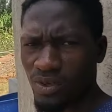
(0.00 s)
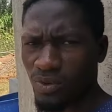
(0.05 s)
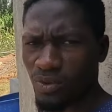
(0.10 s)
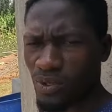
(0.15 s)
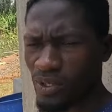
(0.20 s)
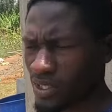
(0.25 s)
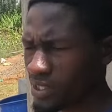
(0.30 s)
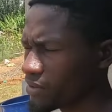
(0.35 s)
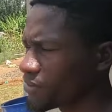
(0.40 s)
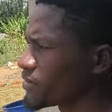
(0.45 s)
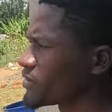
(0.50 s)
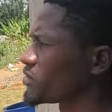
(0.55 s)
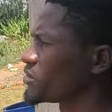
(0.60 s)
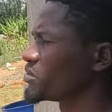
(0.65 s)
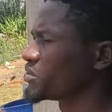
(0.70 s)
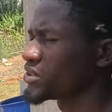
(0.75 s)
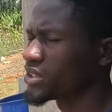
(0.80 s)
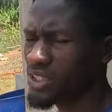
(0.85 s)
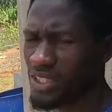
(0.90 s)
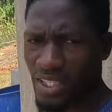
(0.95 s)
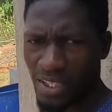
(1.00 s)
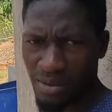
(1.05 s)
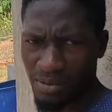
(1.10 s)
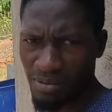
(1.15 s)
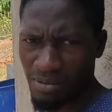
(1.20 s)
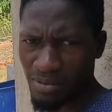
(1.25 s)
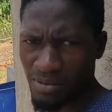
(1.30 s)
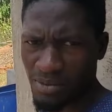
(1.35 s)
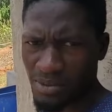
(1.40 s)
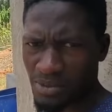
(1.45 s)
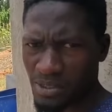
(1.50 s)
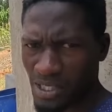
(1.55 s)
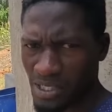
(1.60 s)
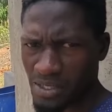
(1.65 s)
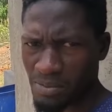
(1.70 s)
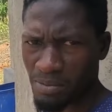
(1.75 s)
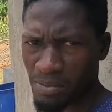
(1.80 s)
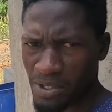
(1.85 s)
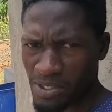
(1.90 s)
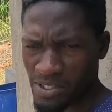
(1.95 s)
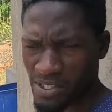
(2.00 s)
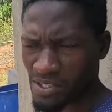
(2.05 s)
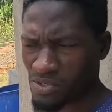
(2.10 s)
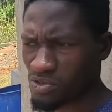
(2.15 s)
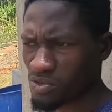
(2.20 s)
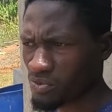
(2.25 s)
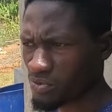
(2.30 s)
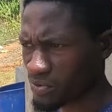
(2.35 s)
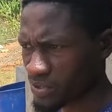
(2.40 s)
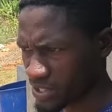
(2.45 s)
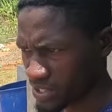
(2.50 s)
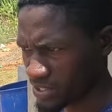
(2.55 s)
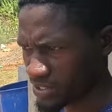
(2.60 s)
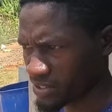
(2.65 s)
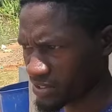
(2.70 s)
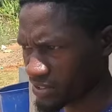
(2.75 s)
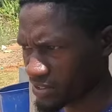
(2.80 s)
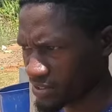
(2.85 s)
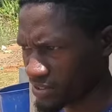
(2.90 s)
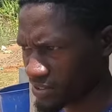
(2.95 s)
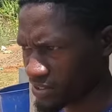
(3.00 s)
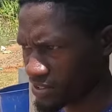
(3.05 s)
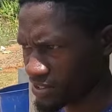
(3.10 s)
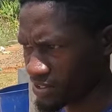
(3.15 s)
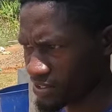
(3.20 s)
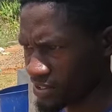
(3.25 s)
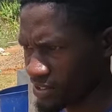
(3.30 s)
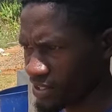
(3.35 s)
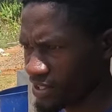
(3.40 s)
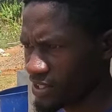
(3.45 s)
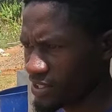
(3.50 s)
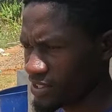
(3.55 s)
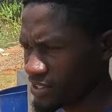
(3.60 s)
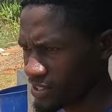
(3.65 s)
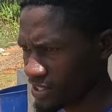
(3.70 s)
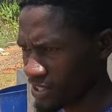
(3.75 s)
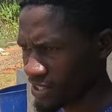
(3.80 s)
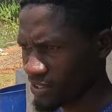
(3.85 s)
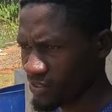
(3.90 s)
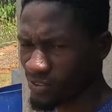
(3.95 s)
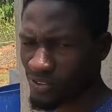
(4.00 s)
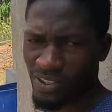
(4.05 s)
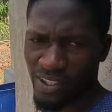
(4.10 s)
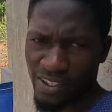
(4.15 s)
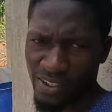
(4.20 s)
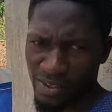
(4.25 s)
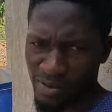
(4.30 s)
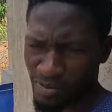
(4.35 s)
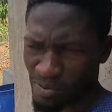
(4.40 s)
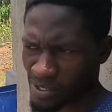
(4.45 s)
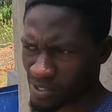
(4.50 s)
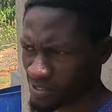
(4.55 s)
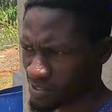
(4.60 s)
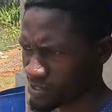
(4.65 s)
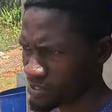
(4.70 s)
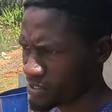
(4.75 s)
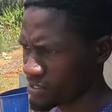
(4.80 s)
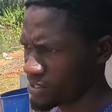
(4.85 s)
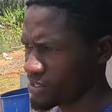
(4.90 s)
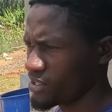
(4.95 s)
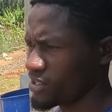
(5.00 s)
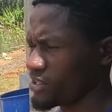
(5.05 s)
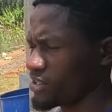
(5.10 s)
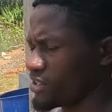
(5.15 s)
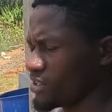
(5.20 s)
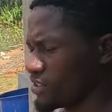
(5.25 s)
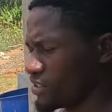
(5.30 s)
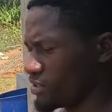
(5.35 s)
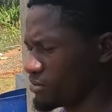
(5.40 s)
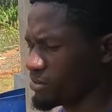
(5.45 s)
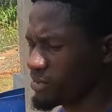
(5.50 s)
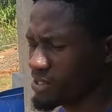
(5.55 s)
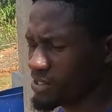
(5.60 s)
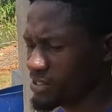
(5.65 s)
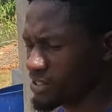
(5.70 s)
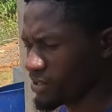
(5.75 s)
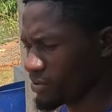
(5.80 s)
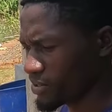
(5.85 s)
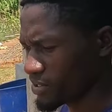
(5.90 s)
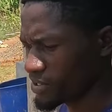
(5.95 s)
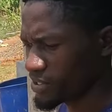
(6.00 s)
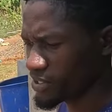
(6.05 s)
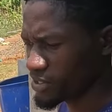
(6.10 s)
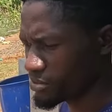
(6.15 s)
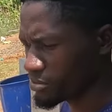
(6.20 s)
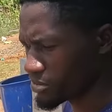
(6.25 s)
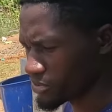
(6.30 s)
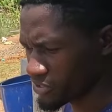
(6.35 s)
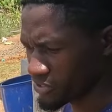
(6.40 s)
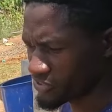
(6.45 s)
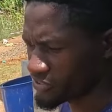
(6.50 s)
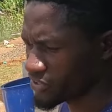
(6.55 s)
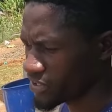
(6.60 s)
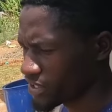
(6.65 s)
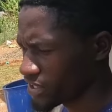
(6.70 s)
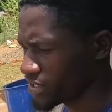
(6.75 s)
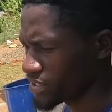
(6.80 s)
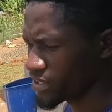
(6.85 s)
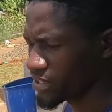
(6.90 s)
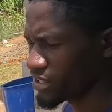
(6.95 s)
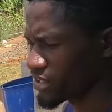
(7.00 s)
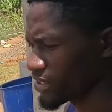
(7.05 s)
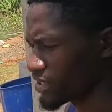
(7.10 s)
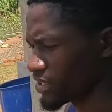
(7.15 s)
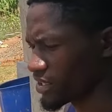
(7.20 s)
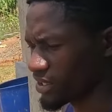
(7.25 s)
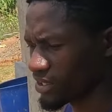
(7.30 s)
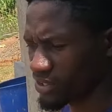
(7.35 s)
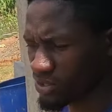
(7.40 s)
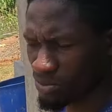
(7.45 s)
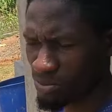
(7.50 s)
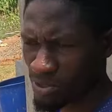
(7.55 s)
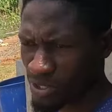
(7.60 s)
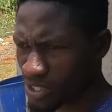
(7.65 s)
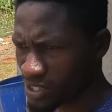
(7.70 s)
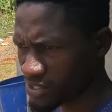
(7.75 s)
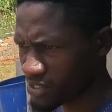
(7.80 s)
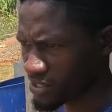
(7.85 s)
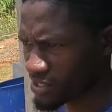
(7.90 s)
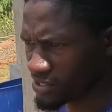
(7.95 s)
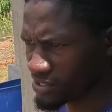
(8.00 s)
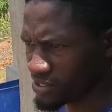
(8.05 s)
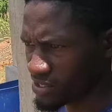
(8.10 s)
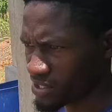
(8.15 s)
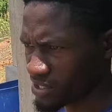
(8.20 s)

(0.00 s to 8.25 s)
whenever you see them, that's the presence of rain. Yeah, those are nimbus. Nimbus the one that brings rain. Cumulus are